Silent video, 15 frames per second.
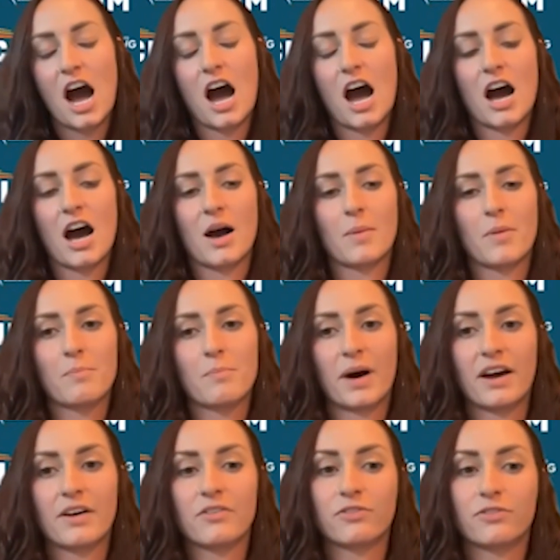
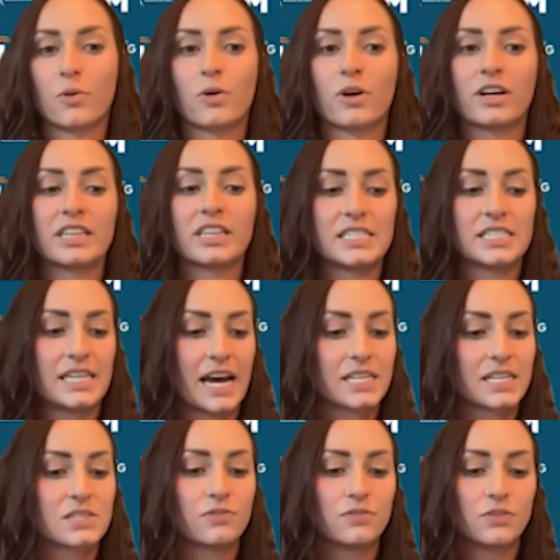But for these
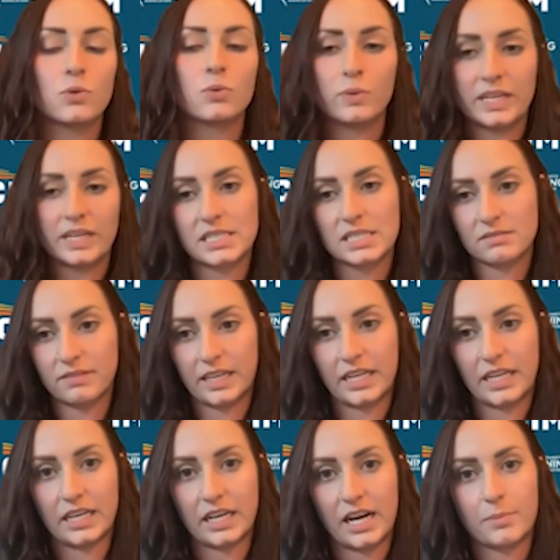next few weeks
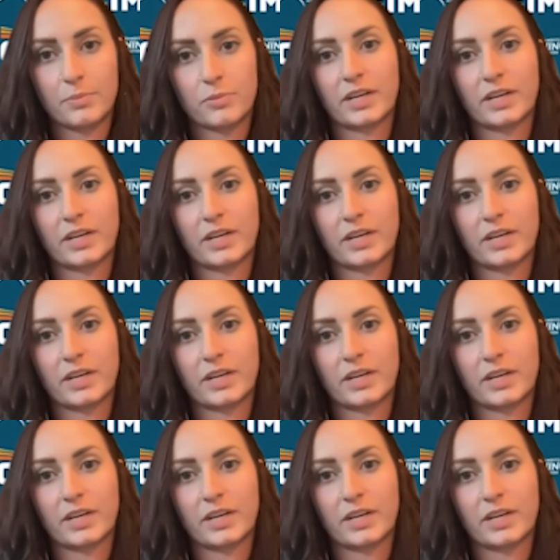leading up,